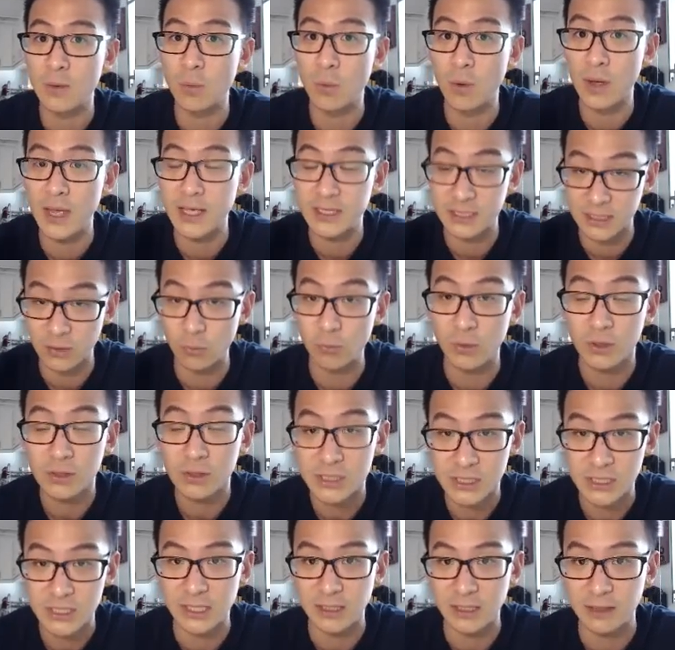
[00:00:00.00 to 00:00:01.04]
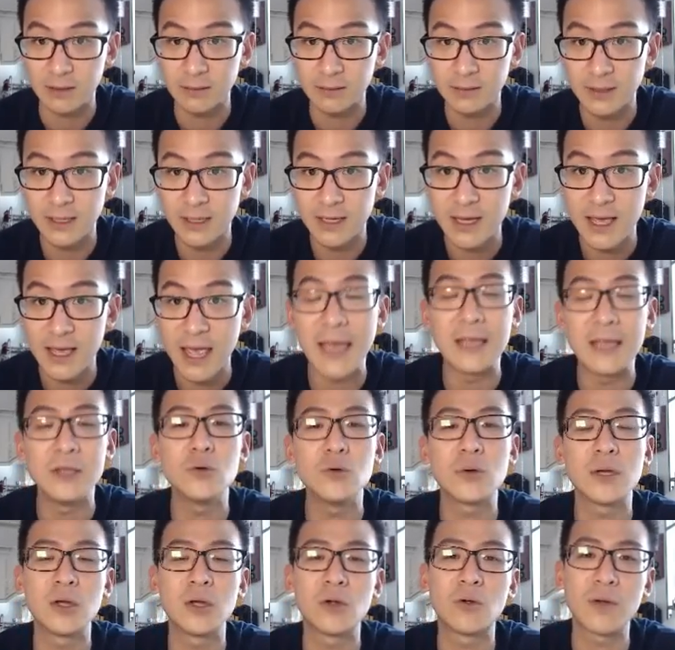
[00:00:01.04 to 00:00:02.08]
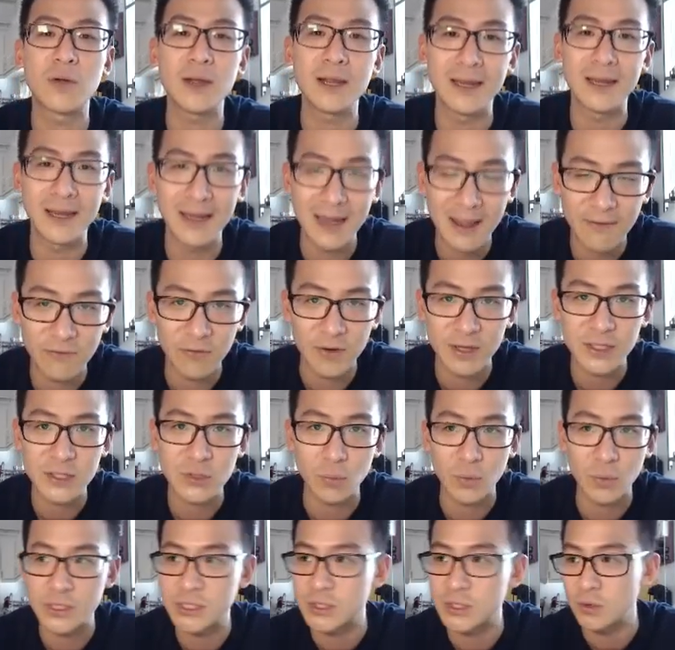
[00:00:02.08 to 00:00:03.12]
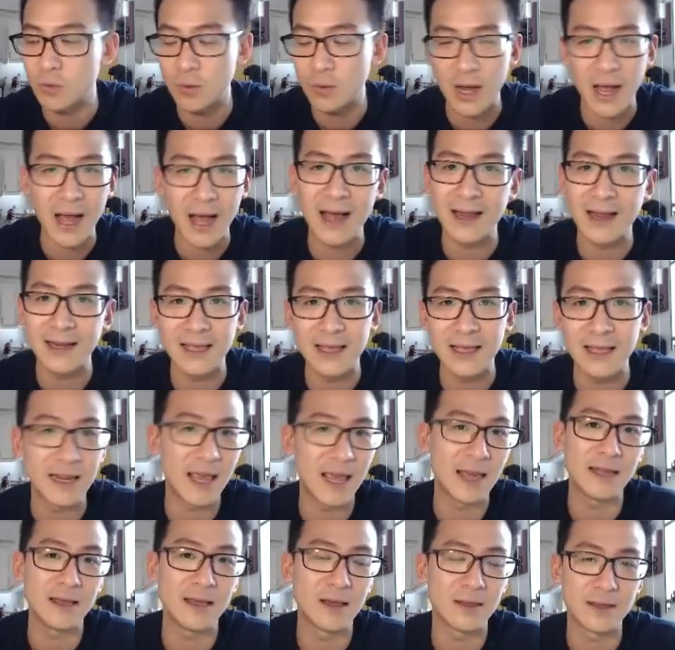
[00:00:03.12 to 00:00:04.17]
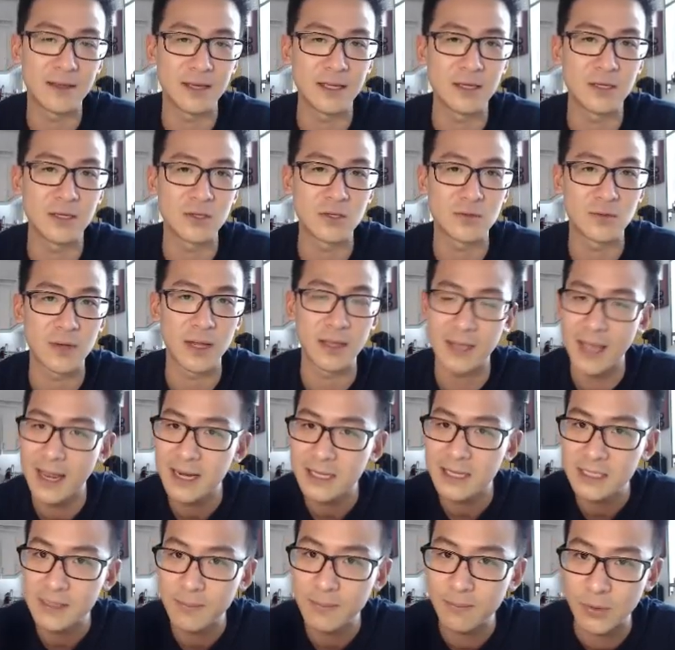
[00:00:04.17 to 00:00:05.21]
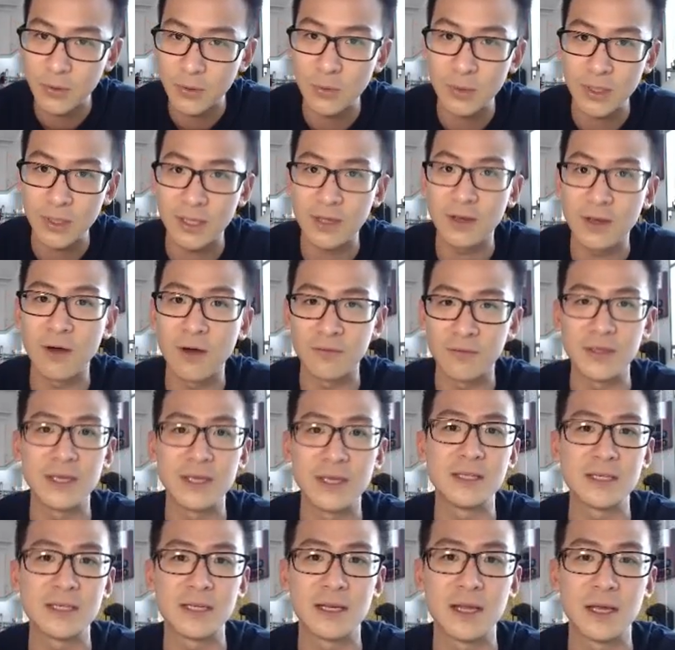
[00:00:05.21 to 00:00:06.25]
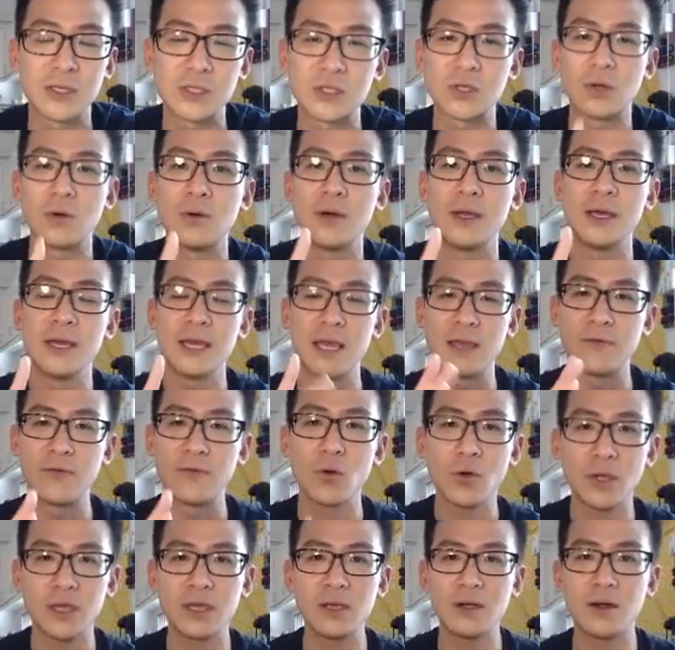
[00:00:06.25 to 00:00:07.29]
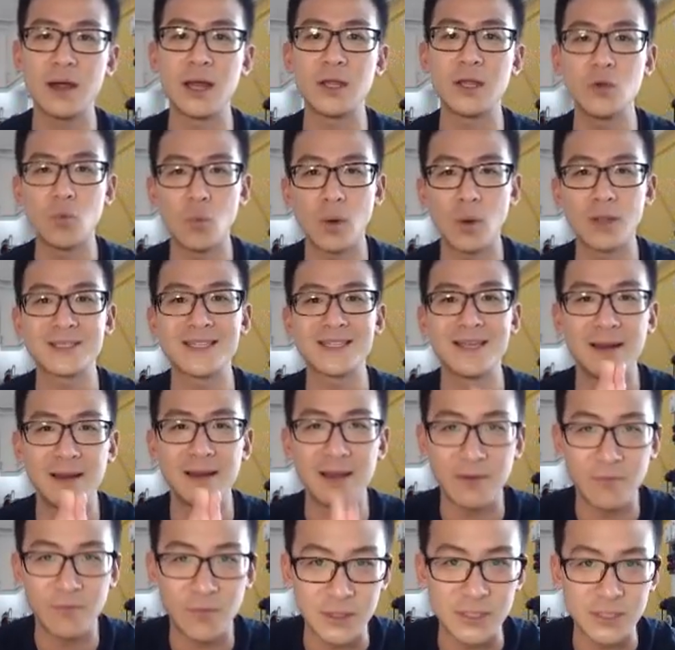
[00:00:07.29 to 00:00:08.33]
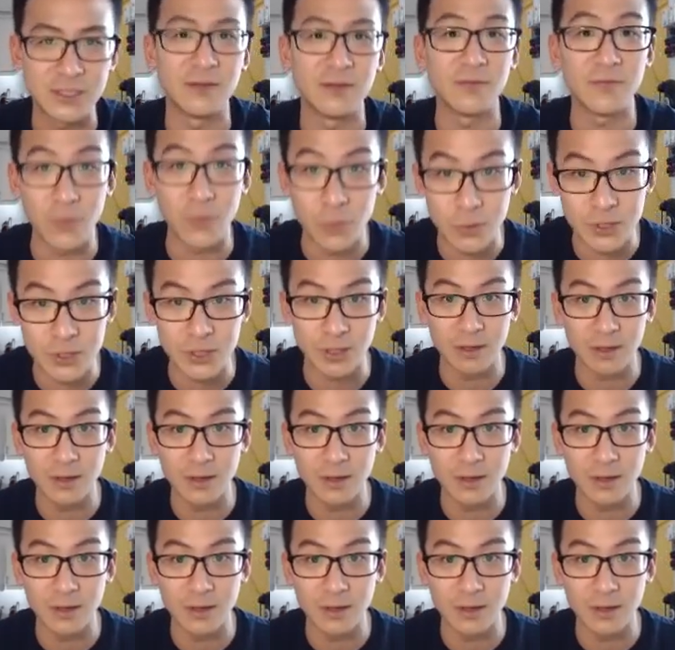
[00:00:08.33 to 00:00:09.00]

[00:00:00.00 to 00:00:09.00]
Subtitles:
it's a real skill, and you can create leverage which you can't in any other industry. And that is the beauty of the internet. So if you're here and you want to leverage the future,